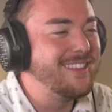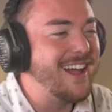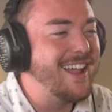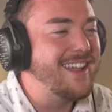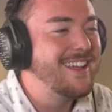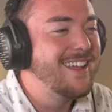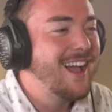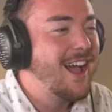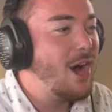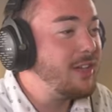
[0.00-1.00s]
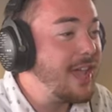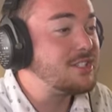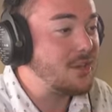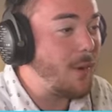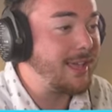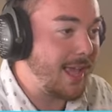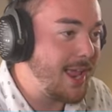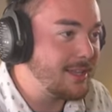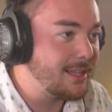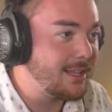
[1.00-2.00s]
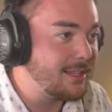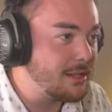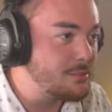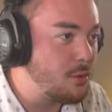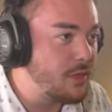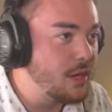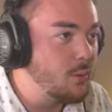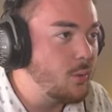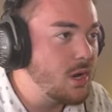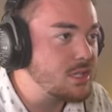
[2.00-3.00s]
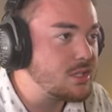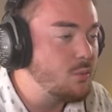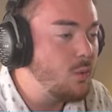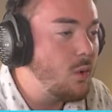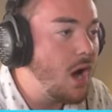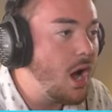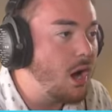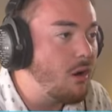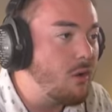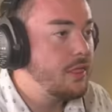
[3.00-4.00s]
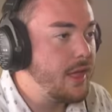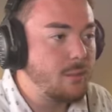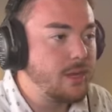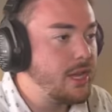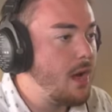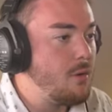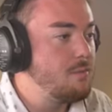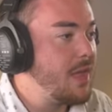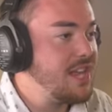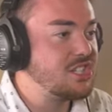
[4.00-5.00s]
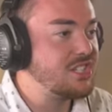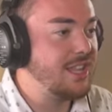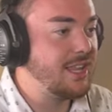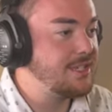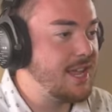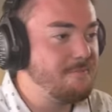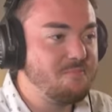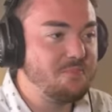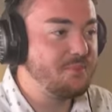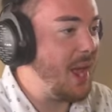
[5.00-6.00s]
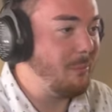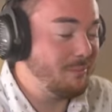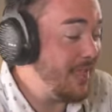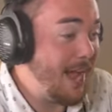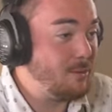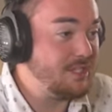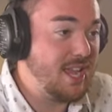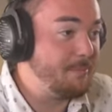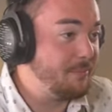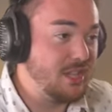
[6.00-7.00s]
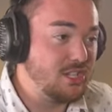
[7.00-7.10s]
on. Okay, so I can click things more than once. Whoa. There we go. I just clicked it. There, that was it. It